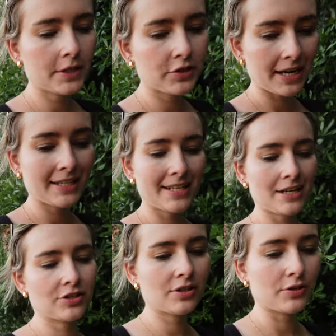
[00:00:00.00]
the train
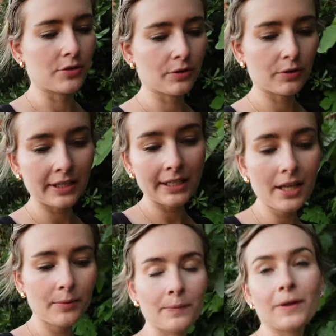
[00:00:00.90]
station to
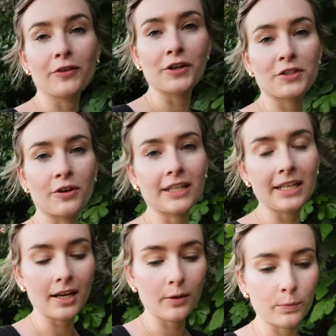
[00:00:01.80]
Corniglia when we first got
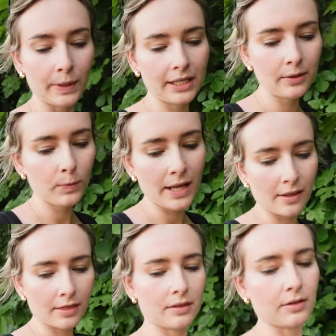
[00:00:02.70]
here we
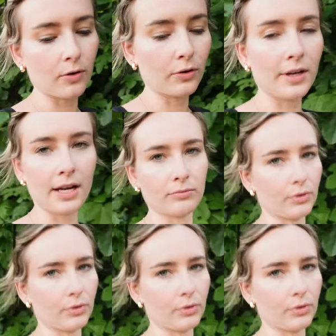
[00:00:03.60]
went on a